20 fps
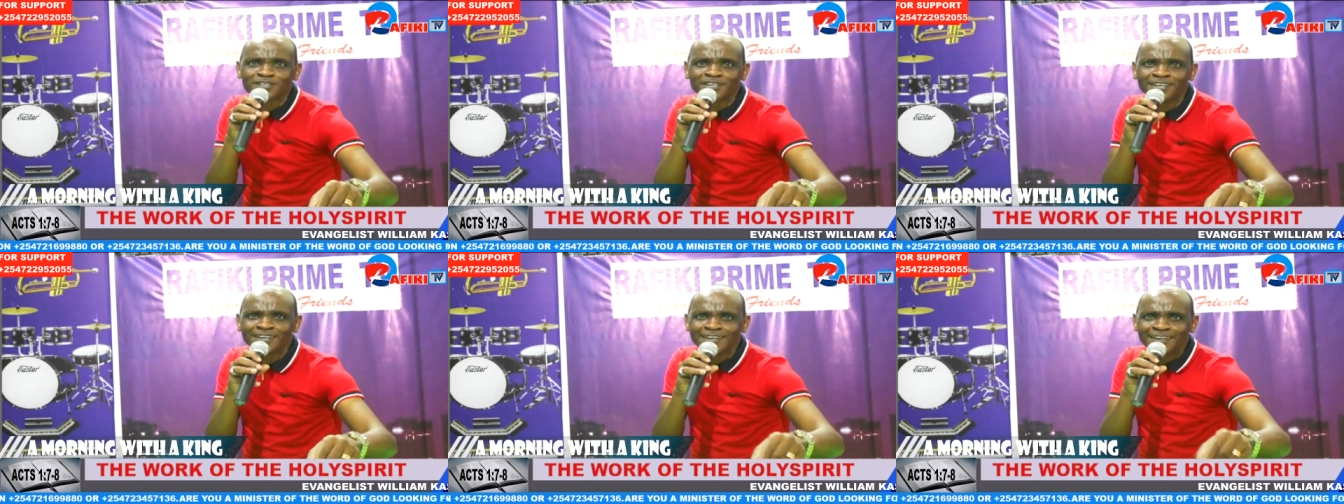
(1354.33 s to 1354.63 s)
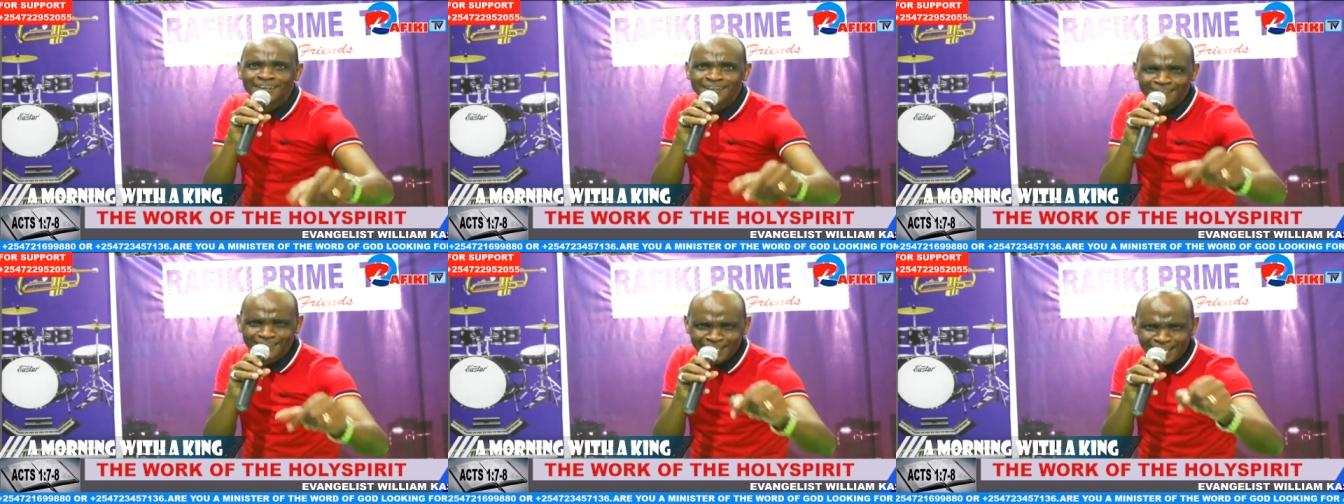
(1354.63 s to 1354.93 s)

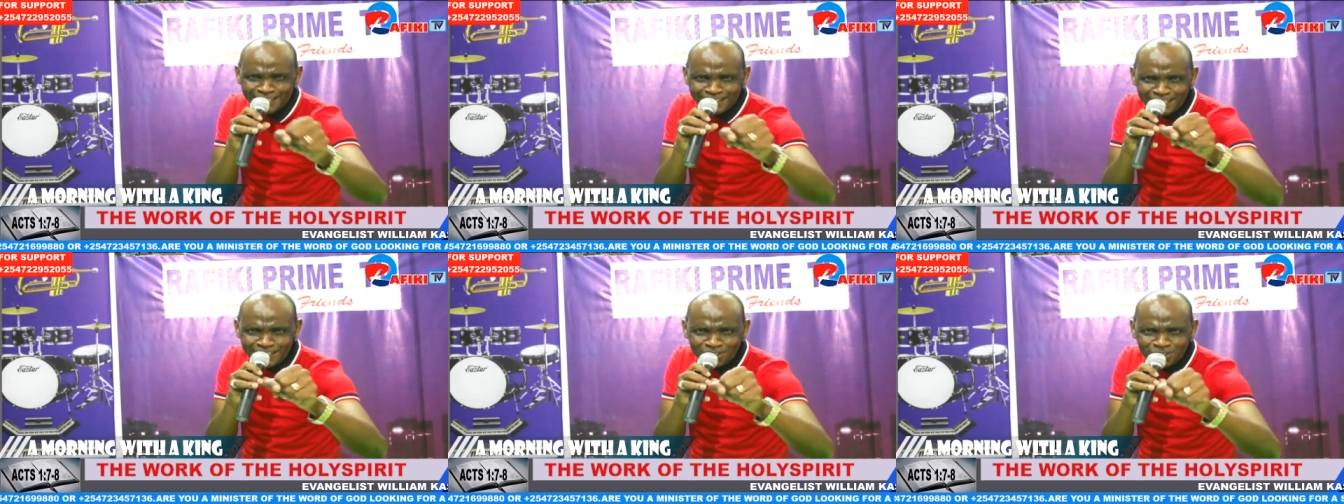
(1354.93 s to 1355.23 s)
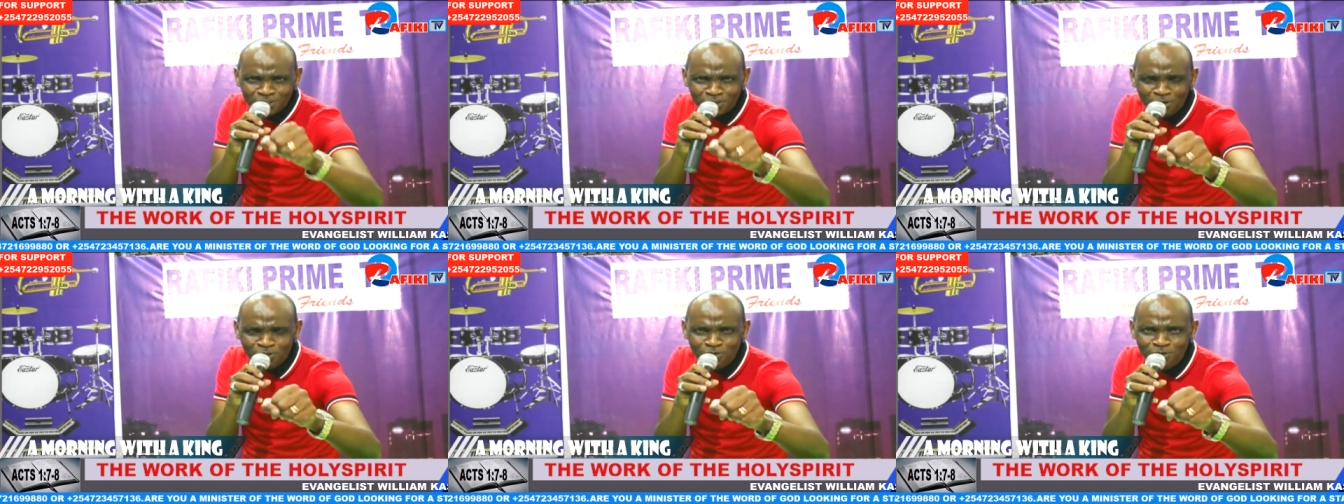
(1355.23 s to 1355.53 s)
he
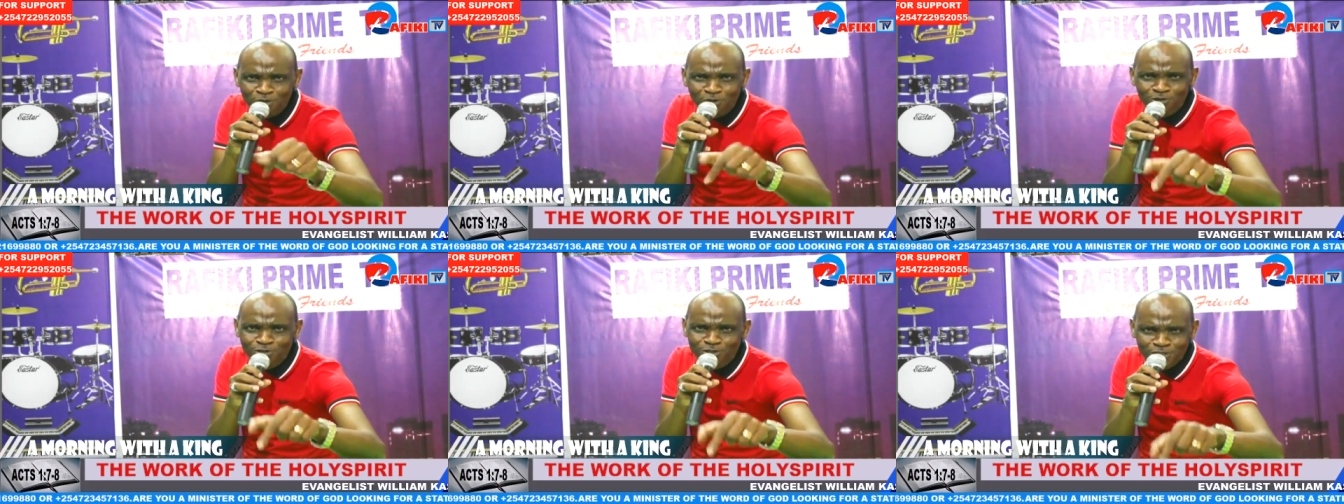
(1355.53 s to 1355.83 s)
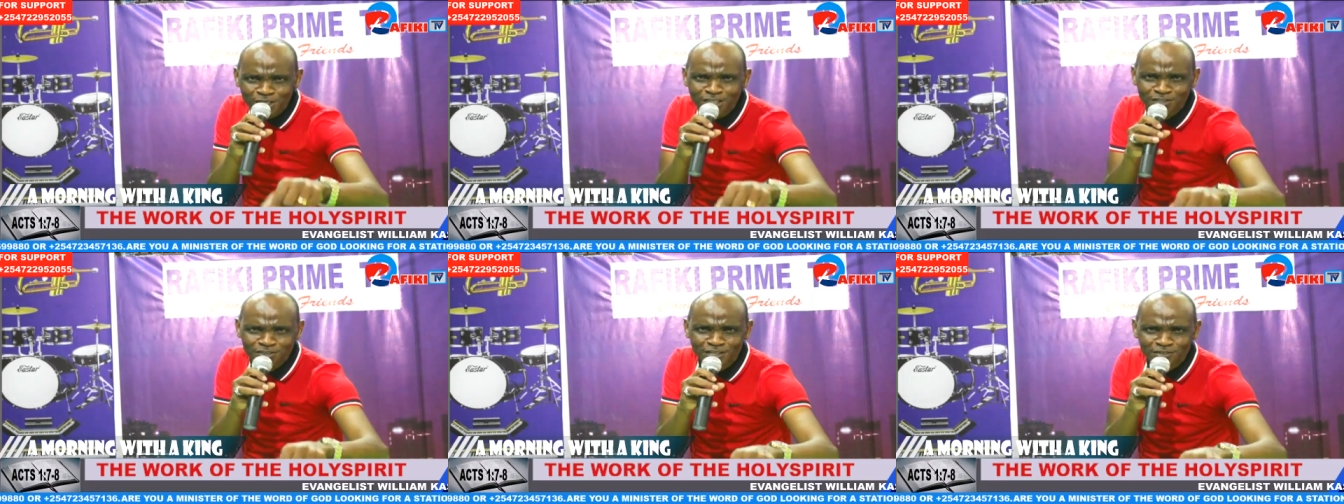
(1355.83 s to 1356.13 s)
understood who
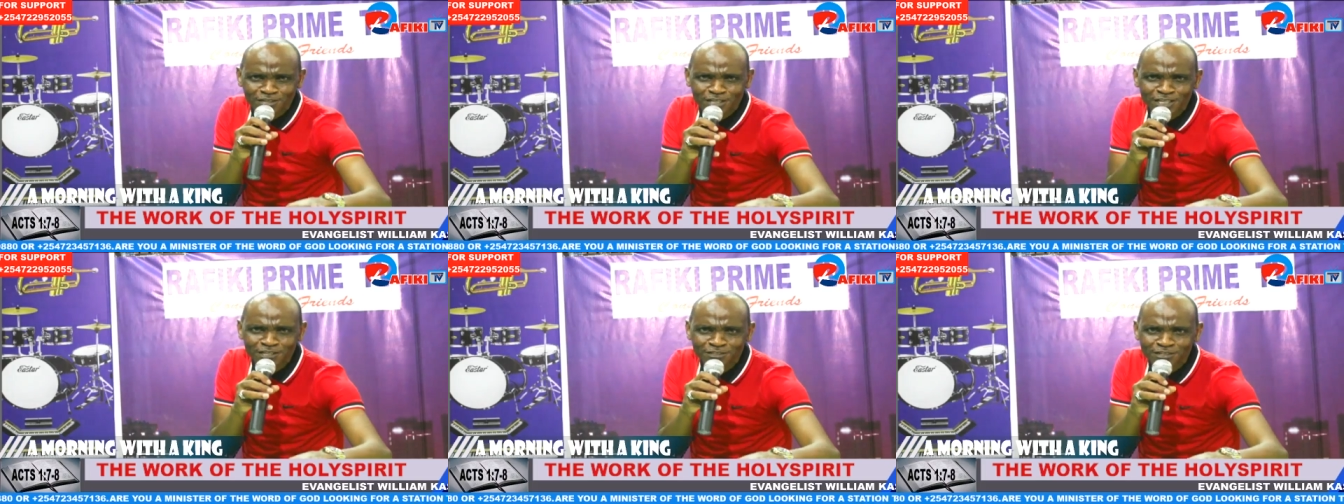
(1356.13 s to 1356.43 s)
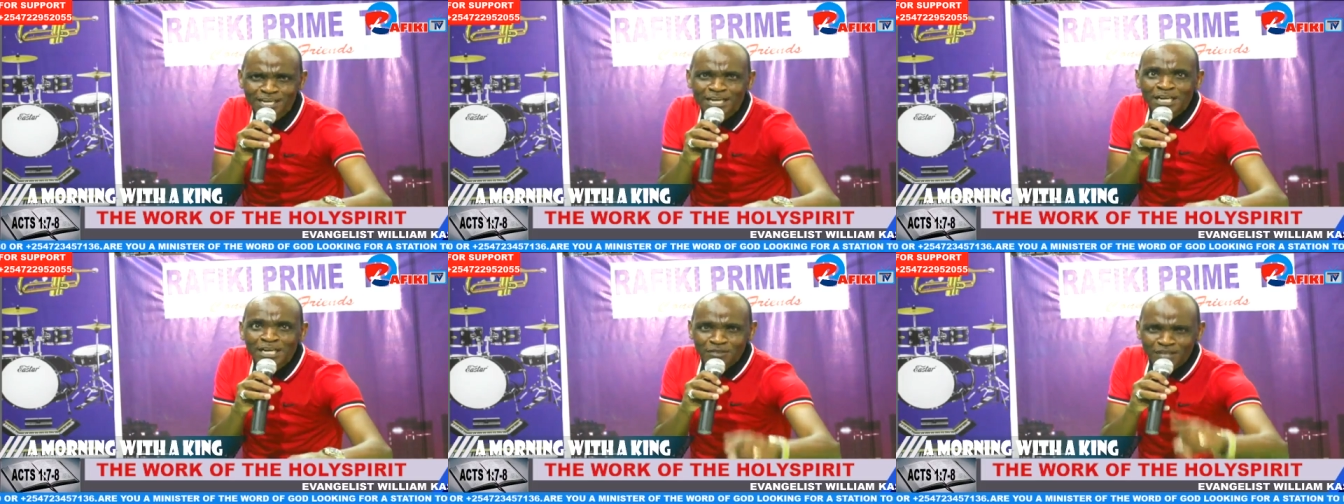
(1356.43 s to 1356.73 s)
Jesus
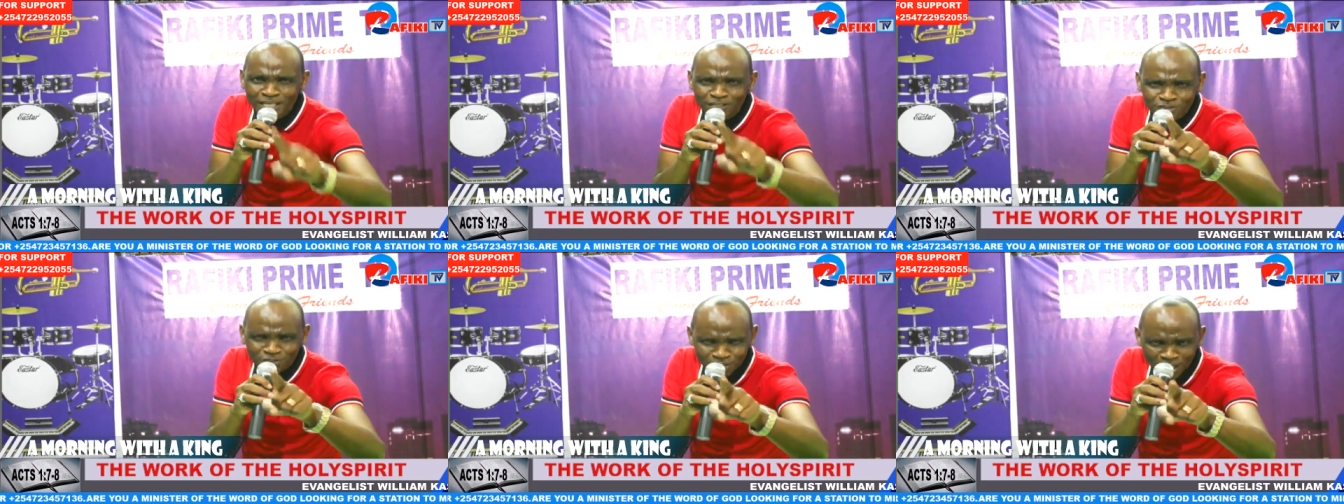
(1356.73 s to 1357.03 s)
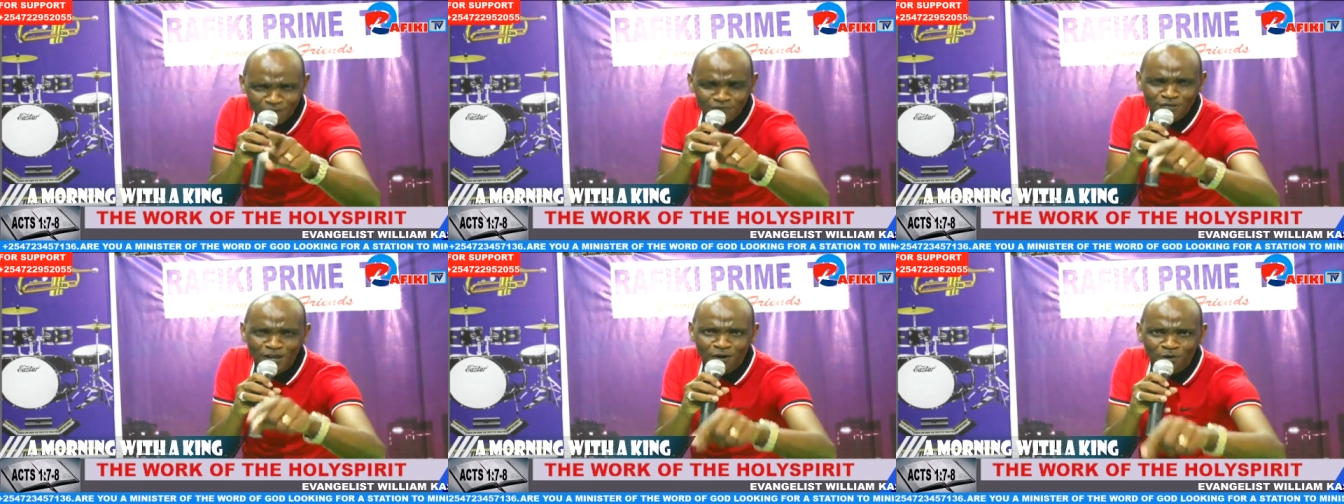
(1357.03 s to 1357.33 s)
is, the
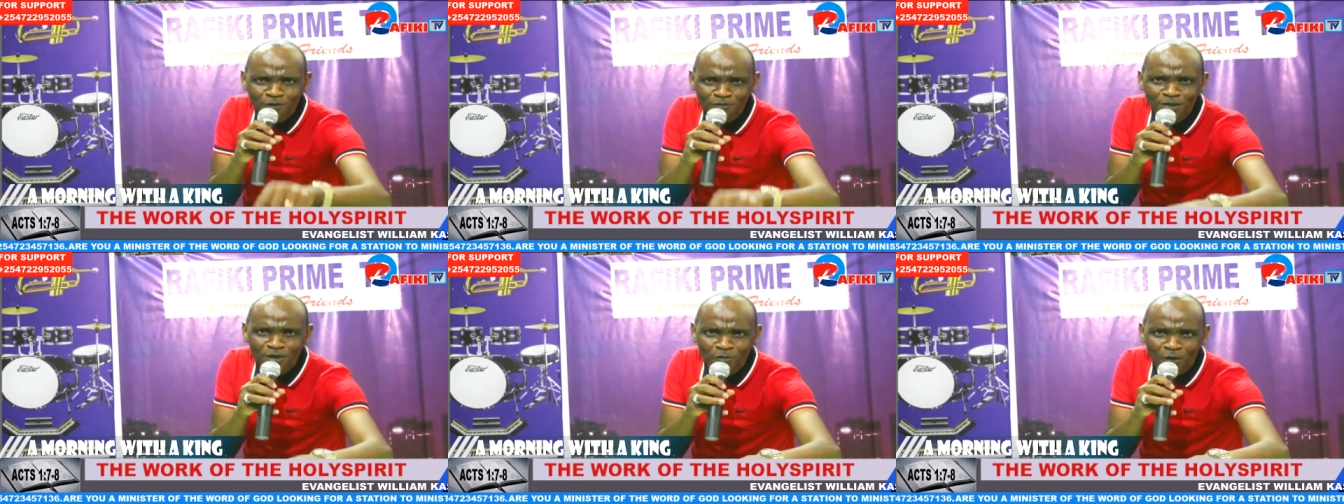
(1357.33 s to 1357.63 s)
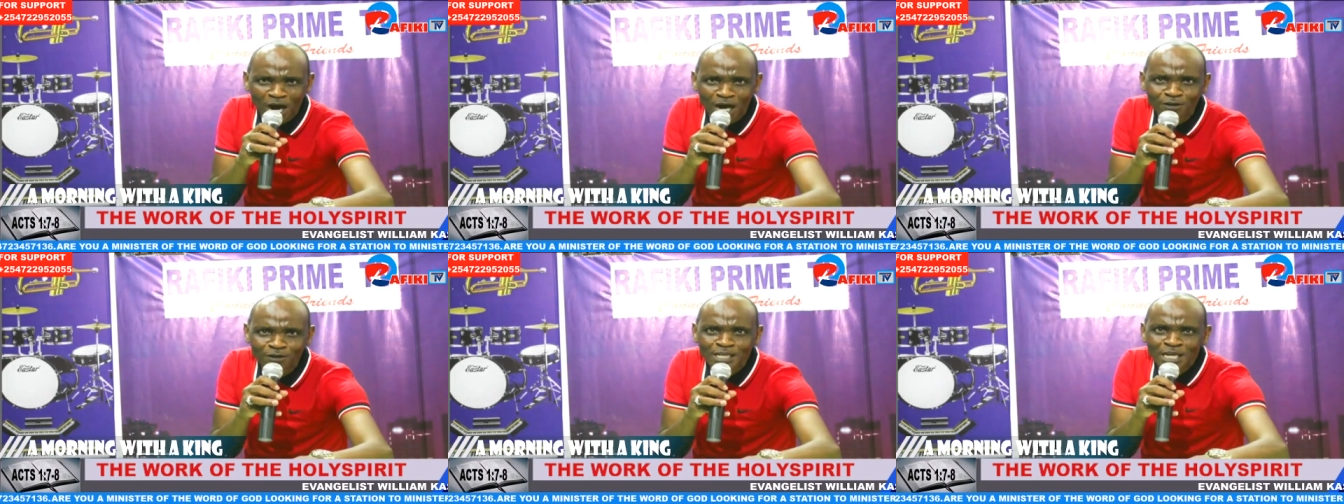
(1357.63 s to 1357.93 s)
Savior of the world,